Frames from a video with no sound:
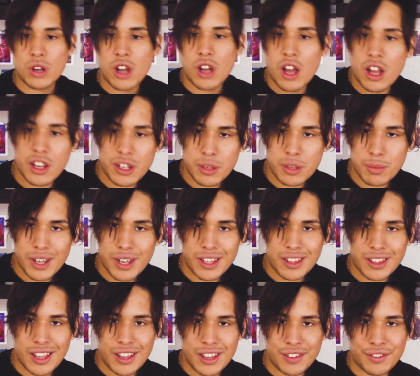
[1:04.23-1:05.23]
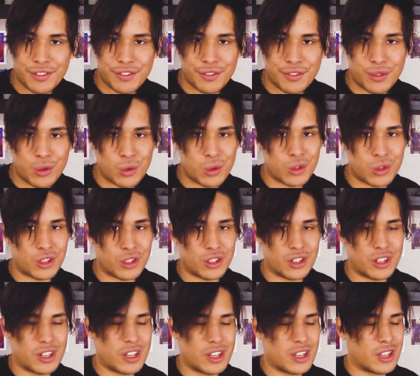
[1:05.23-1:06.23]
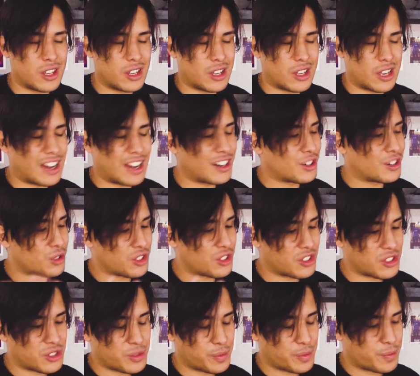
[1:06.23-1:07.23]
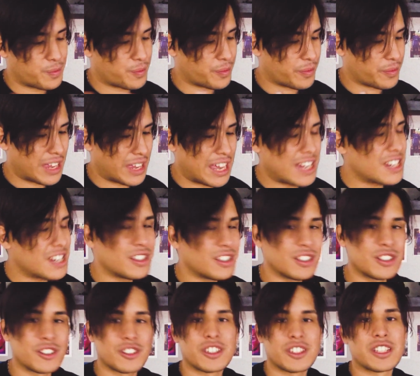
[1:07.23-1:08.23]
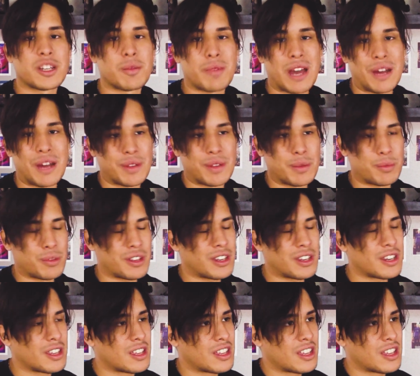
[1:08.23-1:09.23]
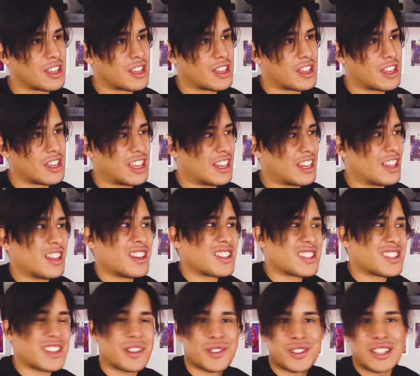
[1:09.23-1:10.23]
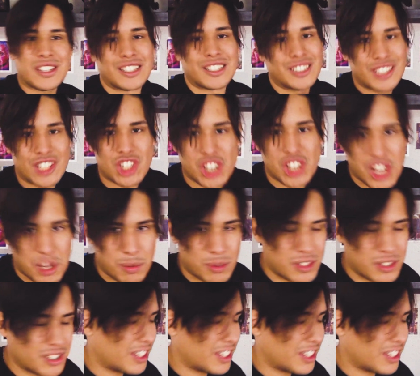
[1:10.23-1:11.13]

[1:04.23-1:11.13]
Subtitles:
on in my life, or I don't know, just any little thing about me. But and it sounds like cliche, but